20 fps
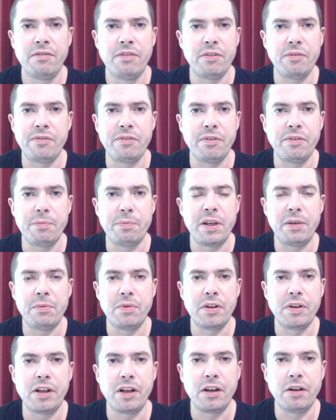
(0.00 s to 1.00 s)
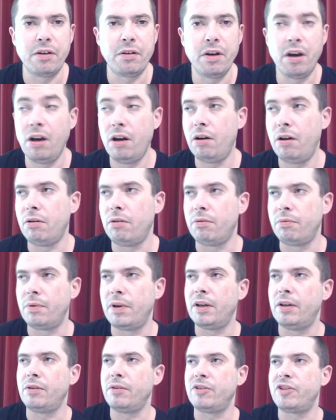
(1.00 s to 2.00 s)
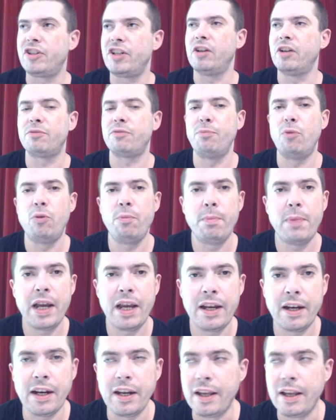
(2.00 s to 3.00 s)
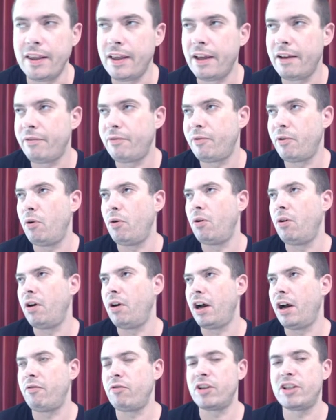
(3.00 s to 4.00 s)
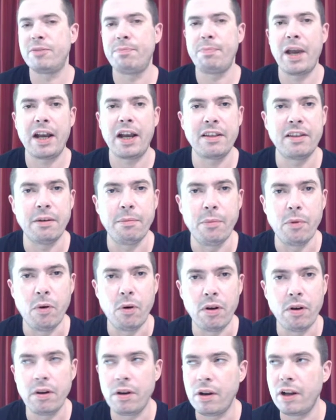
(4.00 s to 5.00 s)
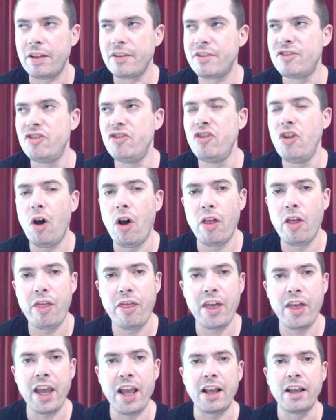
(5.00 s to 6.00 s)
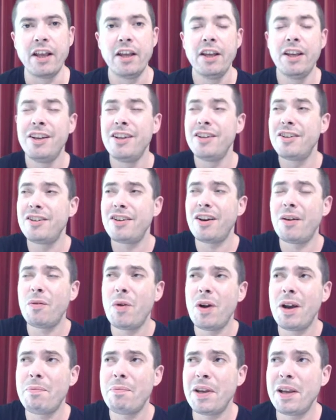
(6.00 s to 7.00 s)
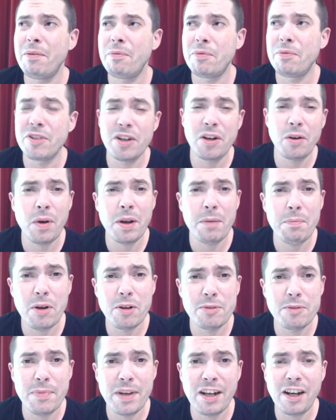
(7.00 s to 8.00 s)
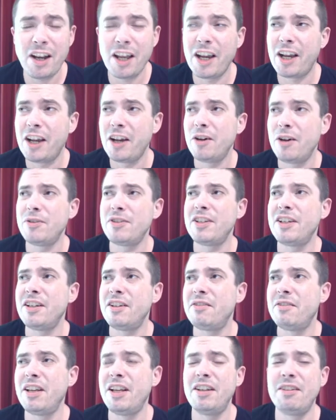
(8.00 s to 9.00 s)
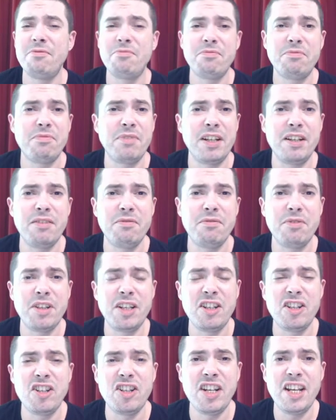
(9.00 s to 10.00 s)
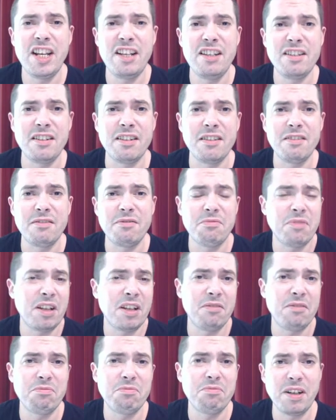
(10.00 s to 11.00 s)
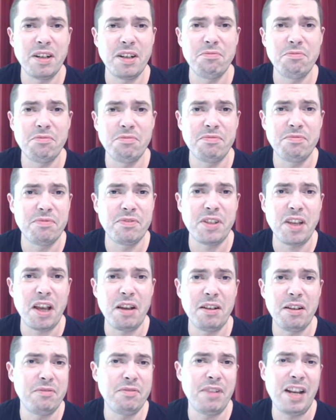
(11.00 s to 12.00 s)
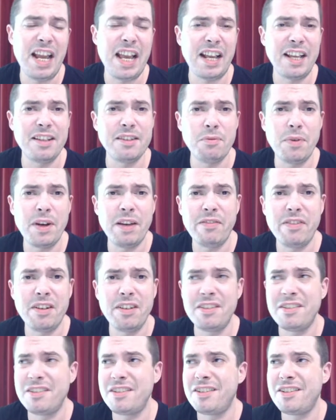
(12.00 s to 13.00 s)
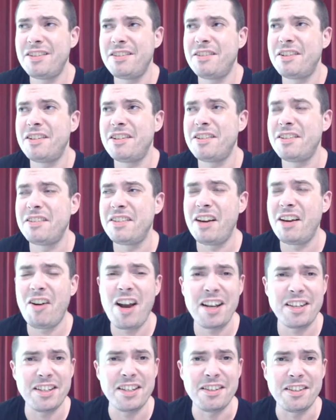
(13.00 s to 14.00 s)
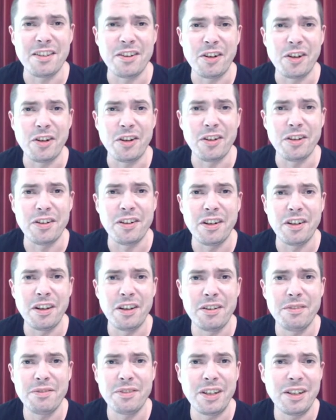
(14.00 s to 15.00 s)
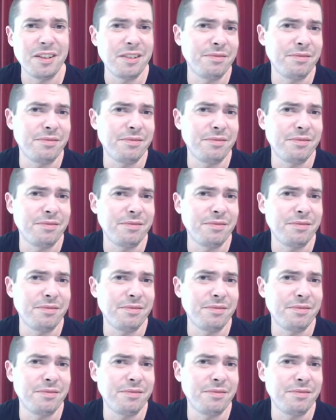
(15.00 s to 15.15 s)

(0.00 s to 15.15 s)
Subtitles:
For people to go, oh, well, she looks more manly, therefore I respect her more. Like, it's not a thing. Do you know why most men like girls in jeans and leggings or whatever? It's because their asses look good, you know? So